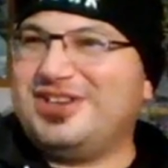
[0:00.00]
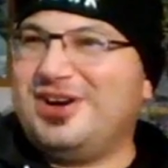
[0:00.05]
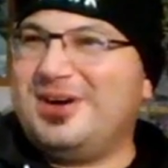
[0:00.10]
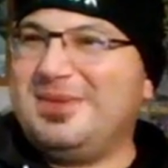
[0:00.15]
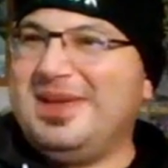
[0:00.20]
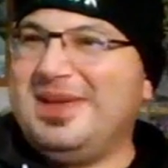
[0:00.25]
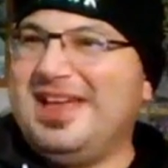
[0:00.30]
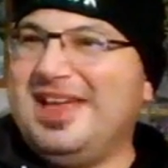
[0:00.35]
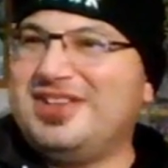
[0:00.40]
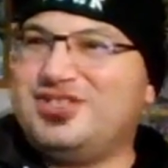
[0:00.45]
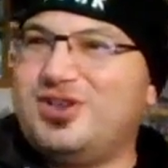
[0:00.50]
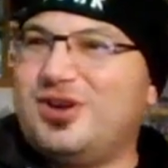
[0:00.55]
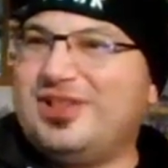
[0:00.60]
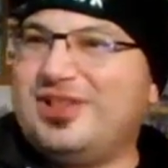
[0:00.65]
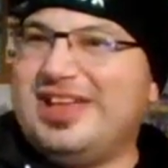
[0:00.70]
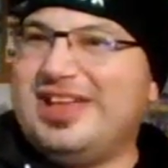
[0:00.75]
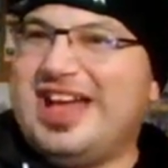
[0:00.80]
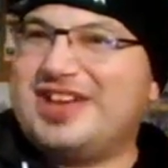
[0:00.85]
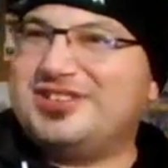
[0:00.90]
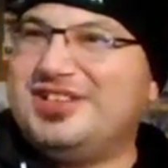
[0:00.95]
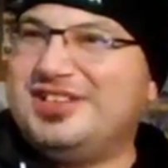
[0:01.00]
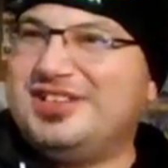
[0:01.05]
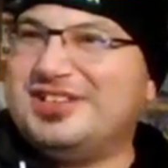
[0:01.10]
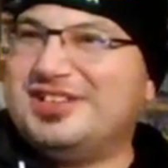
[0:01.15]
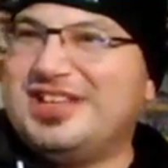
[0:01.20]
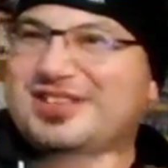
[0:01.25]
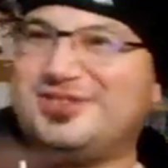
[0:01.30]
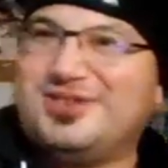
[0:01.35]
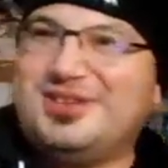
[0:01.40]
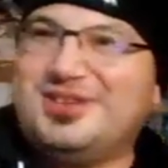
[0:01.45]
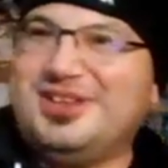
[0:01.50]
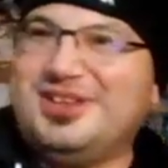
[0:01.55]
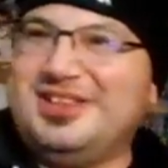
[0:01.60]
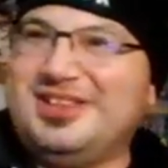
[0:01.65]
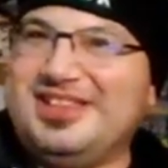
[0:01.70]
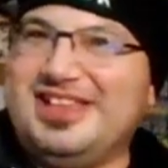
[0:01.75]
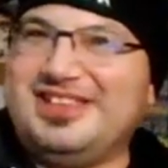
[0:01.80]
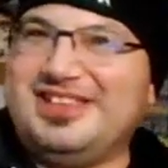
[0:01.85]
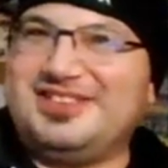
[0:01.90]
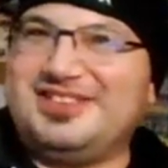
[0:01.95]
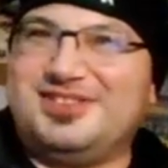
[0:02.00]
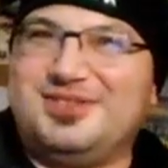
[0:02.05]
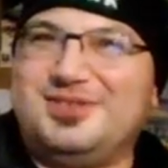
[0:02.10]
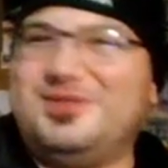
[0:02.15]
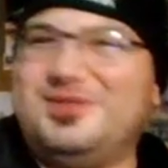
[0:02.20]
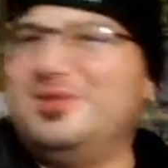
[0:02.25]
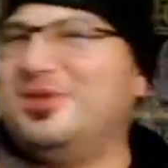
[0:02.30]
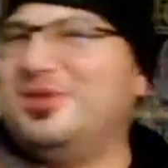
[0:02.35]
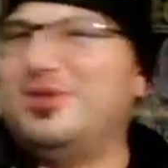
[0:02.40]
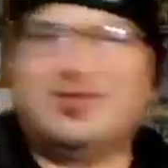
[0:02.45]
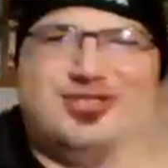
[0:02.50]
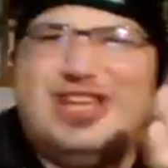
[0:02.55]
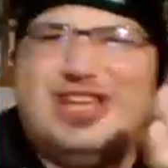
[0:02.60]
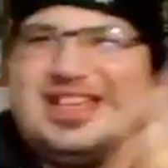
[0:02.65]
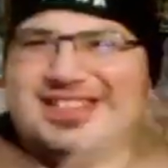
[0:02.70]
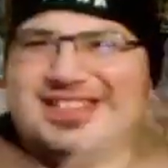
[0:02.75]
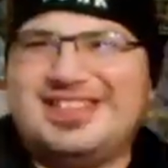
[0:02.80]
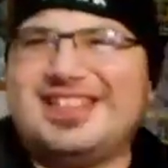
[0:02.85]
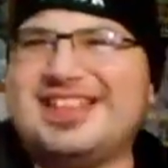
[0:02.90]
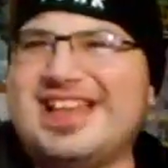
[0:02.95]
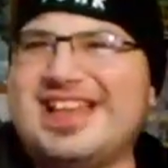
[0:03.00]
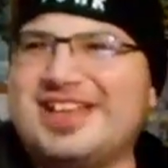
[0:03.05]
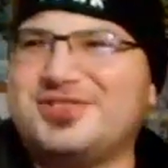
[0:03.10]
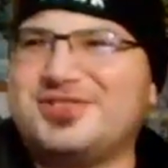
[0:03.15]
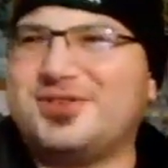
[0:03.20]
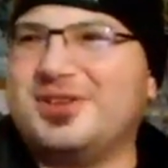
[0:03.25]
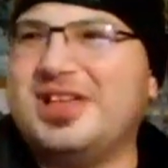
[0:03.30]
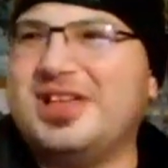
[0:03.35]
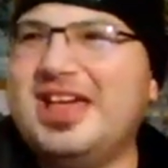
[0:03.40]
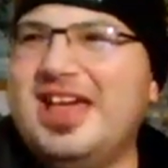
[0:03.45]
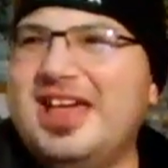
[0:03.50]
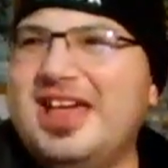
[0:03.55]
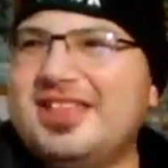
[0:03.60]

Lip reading: Tommy and Charlie actually they do a little chase in the desert.